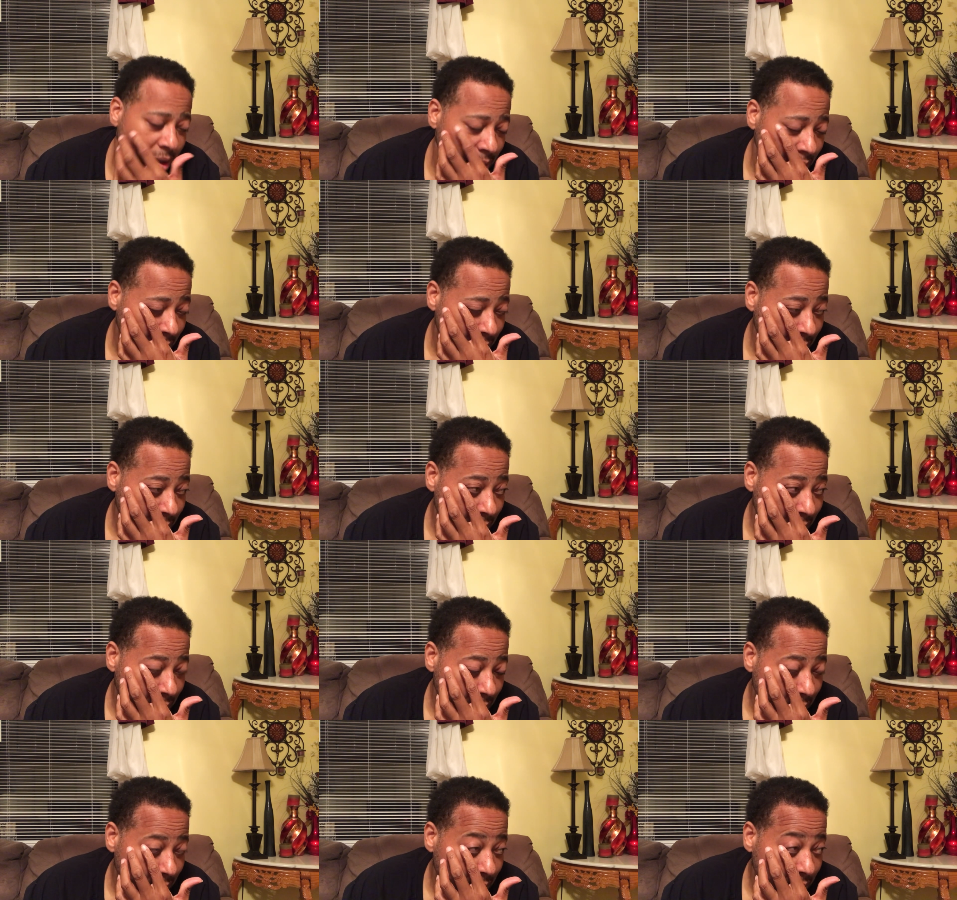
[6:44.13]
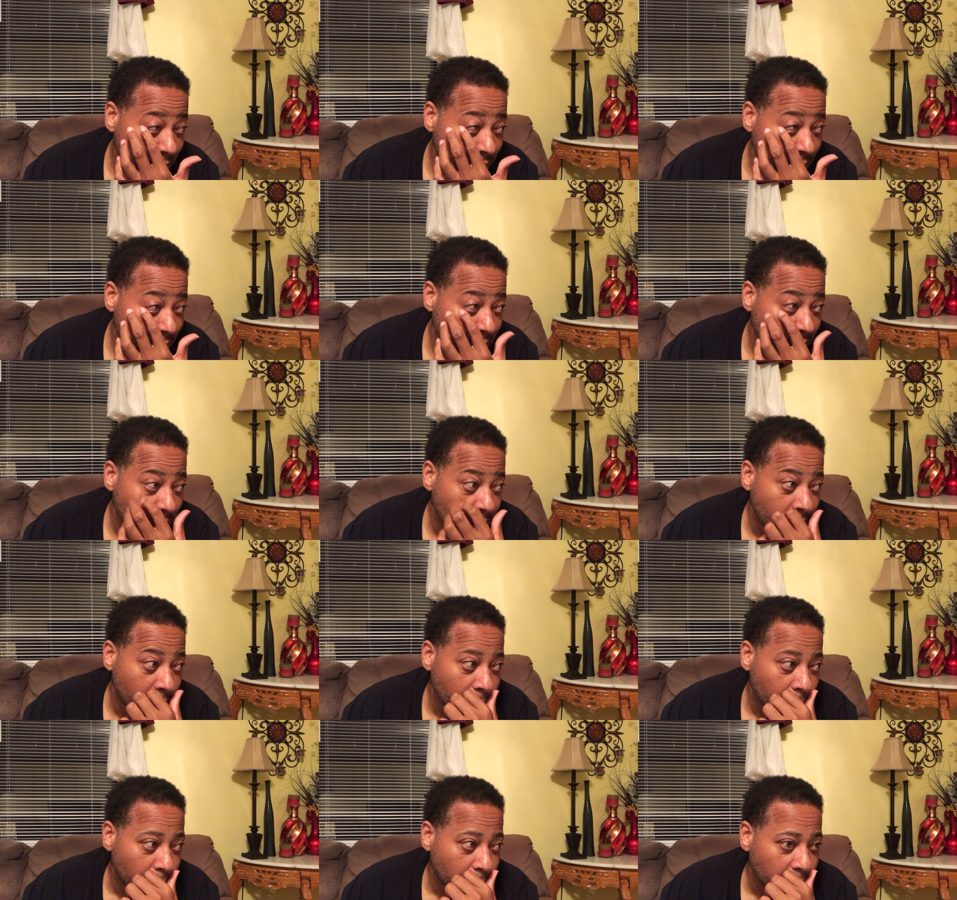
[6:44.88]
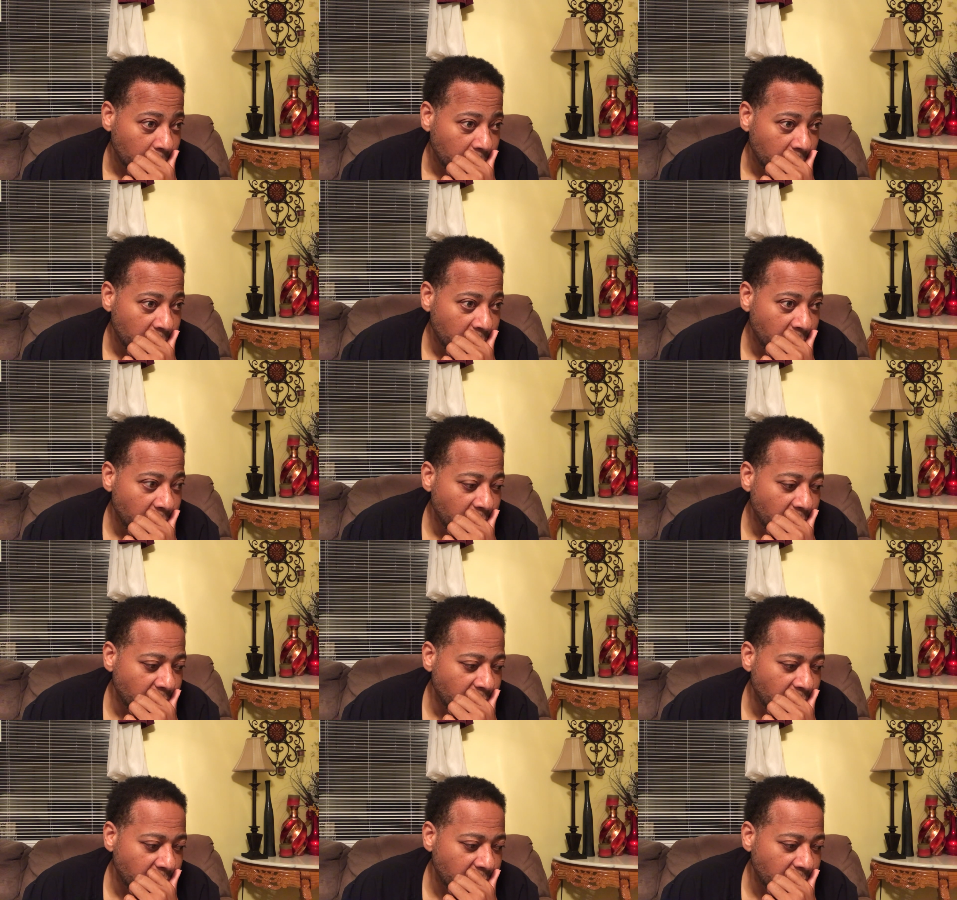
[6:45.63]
[no speech]